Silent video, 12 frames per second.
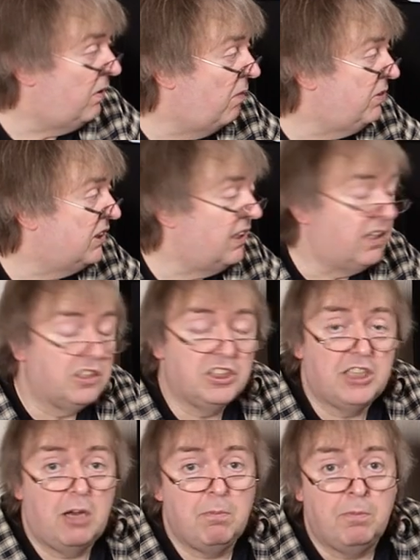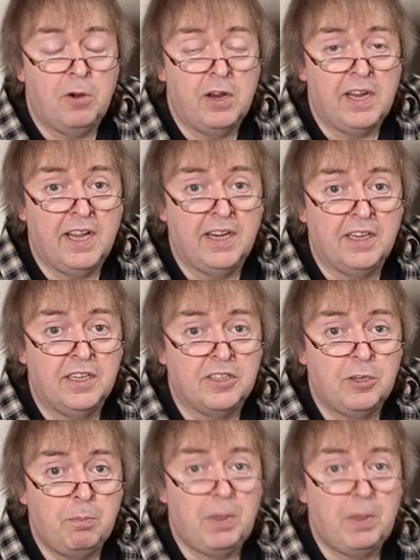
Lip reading: obviously I got something right in it.